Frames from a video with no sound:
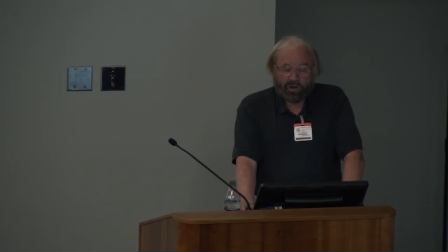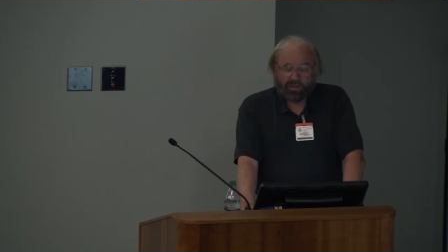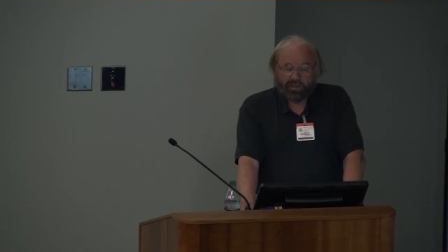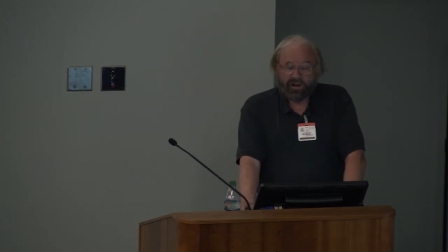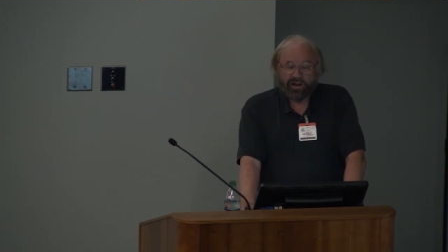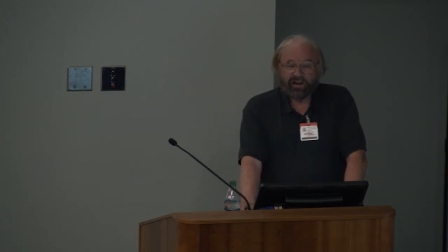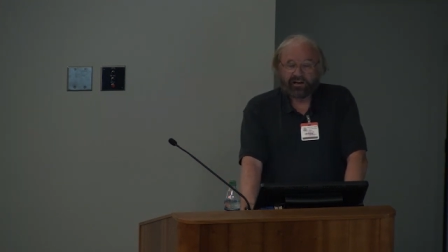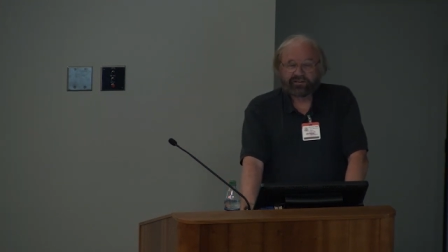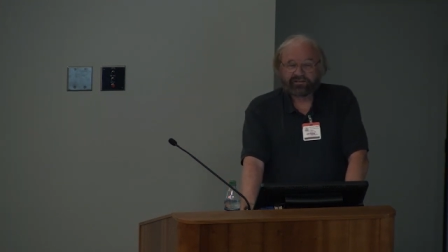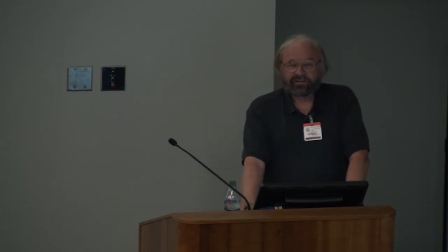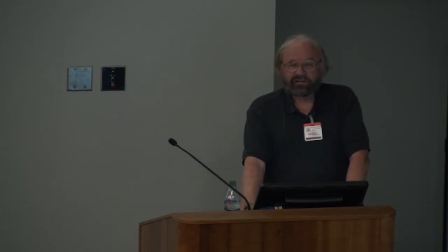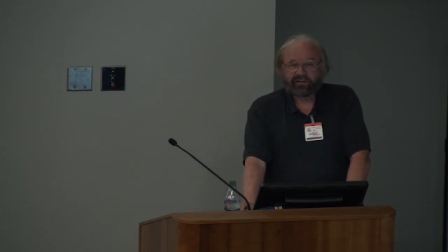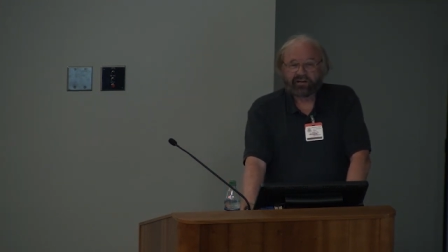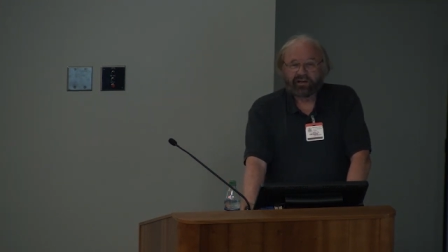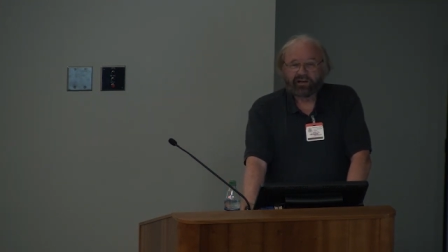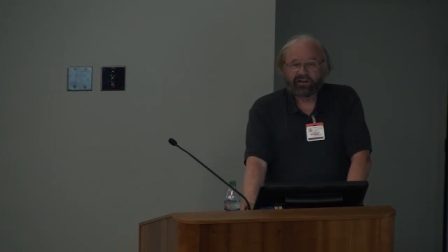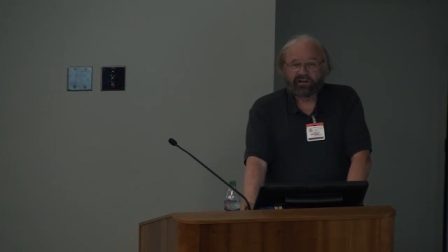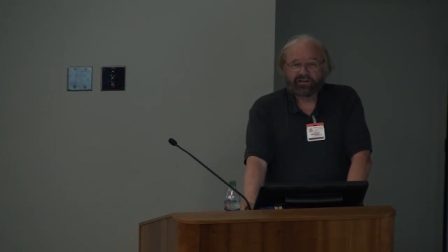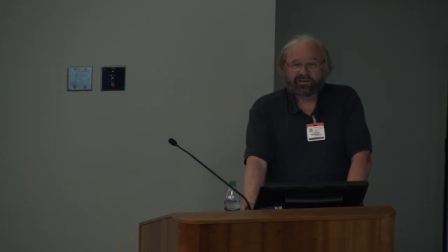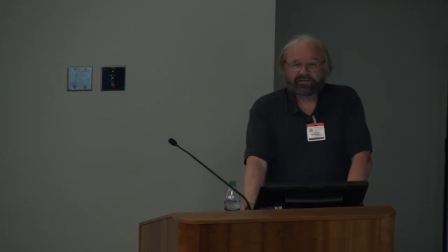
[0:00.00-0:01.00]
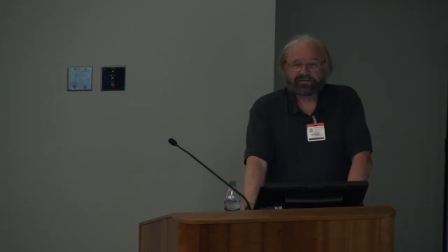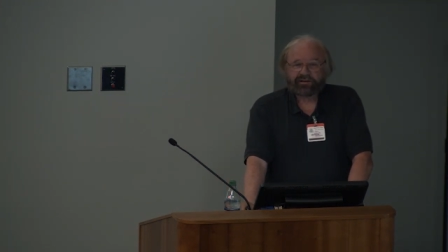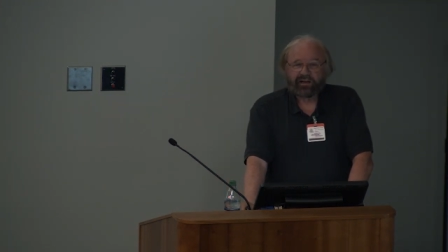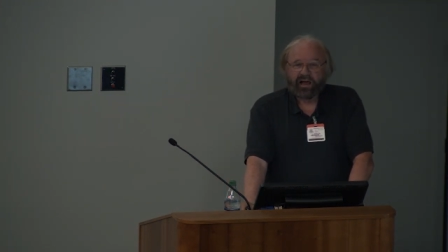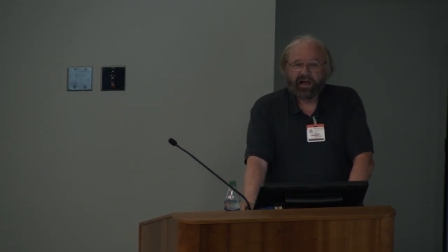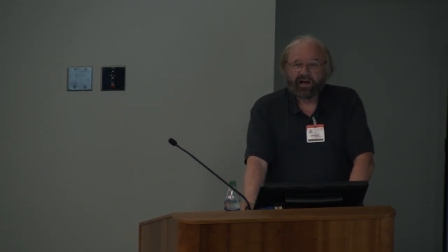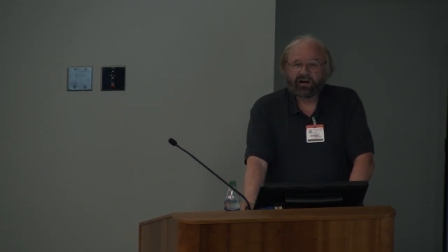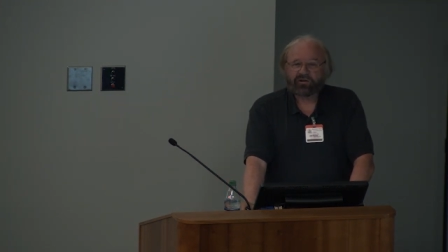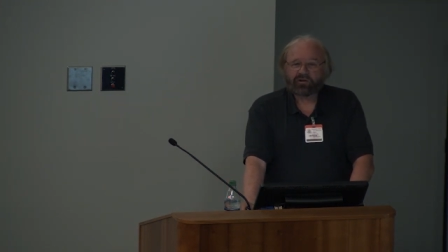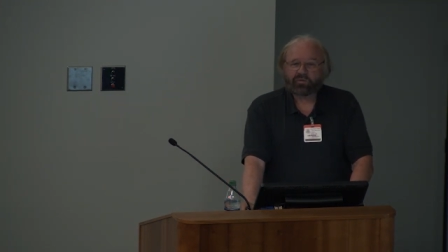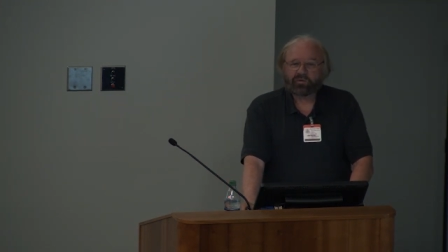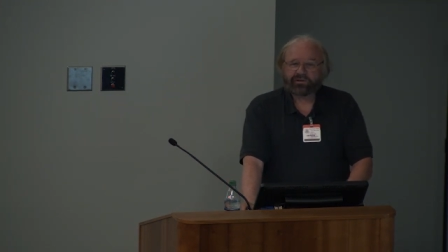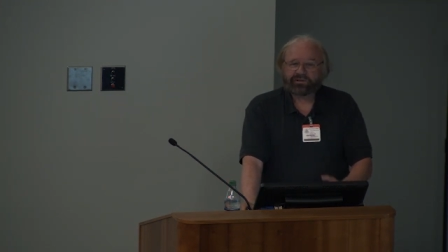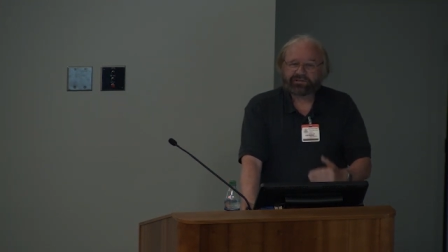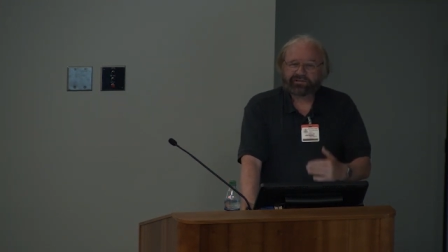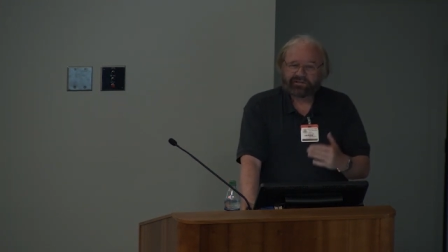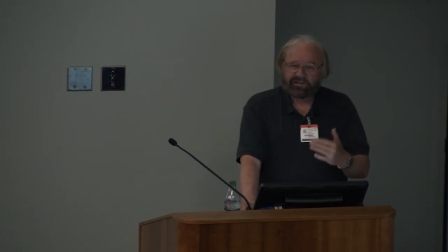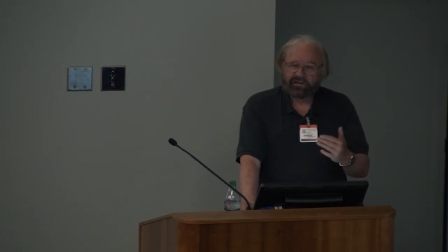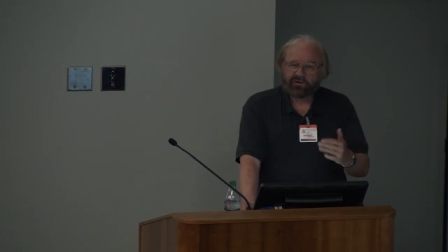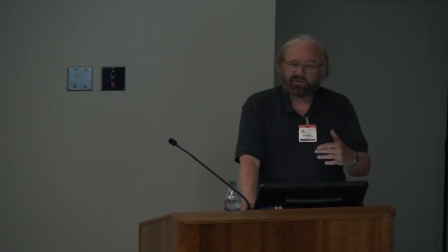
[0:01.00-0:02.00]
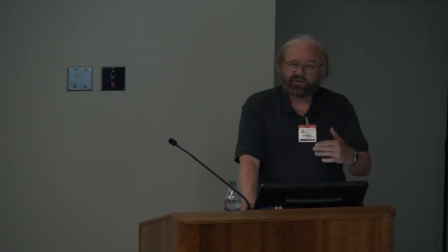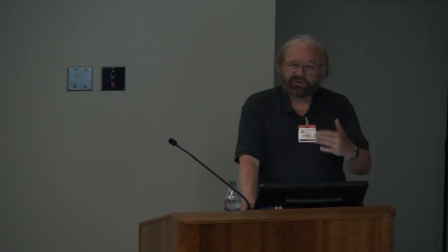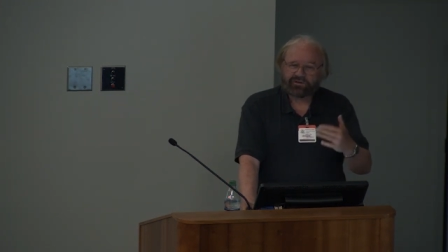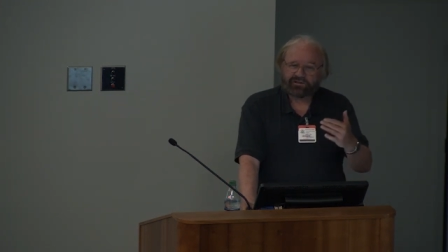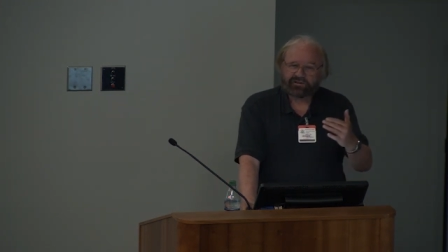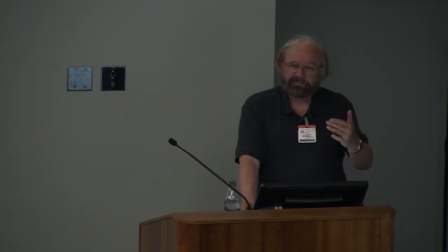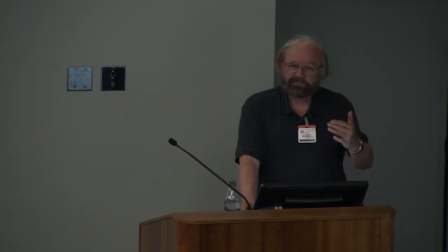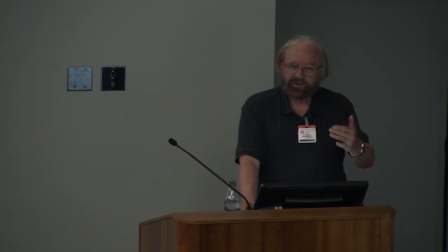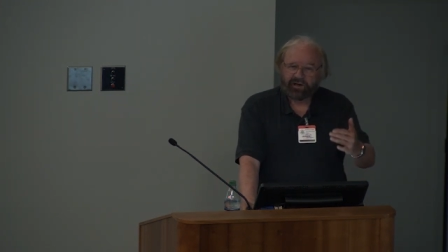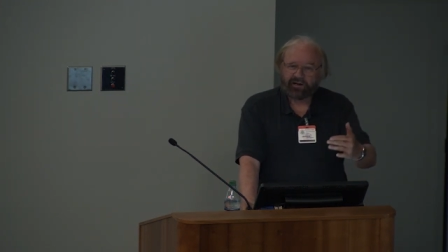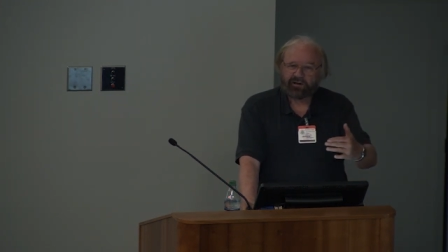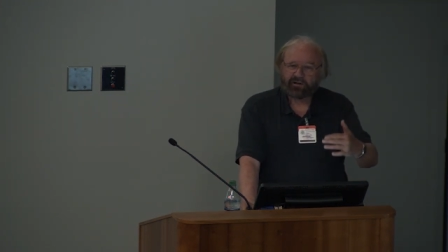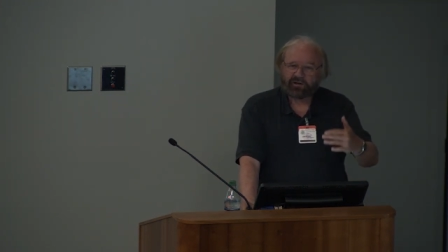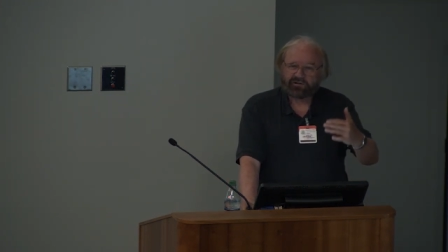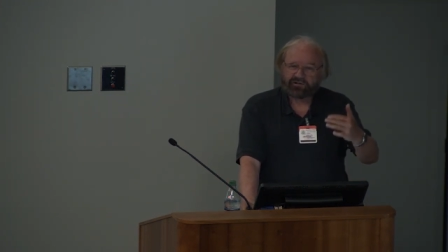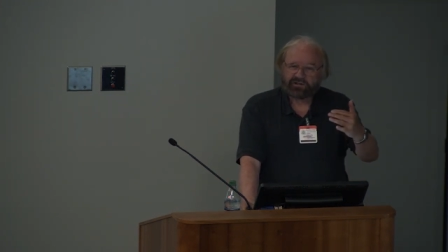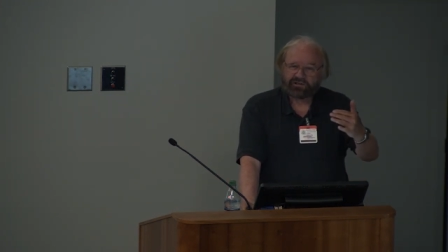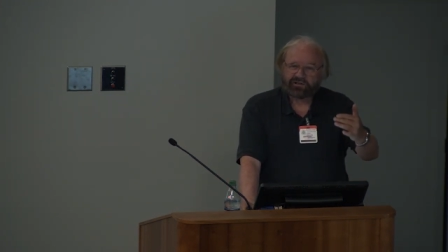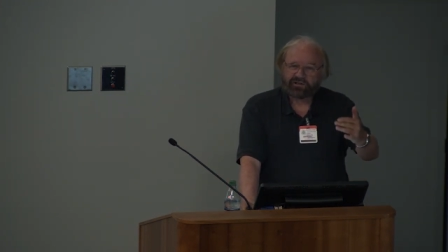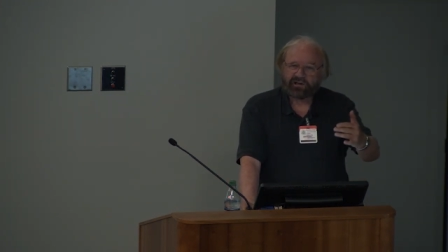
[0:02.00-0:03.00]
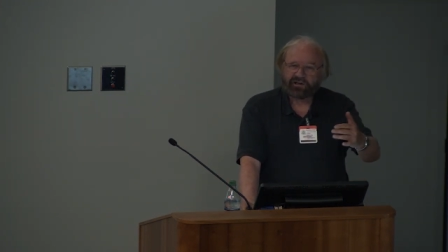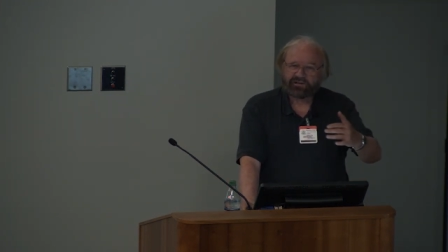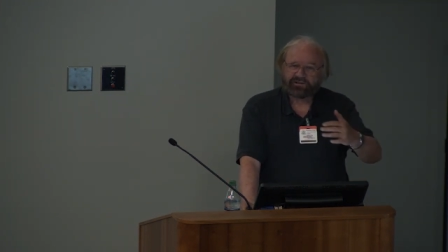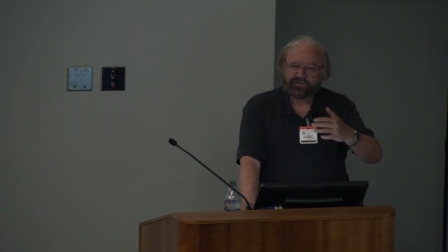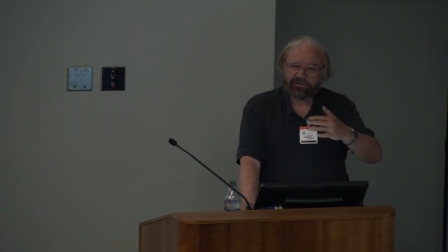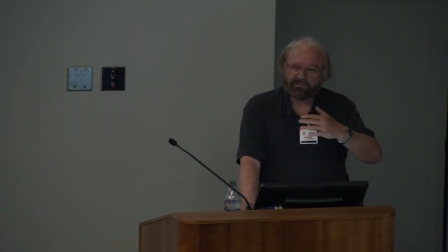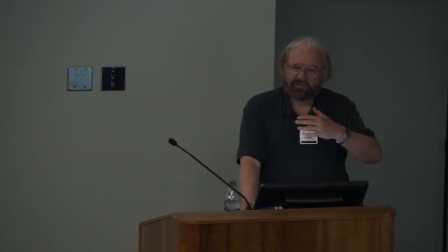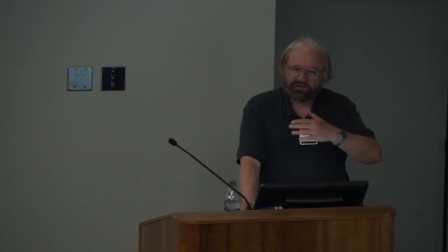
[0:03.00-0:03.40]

the next thing is, how do we sequence the pedagogic tasks, the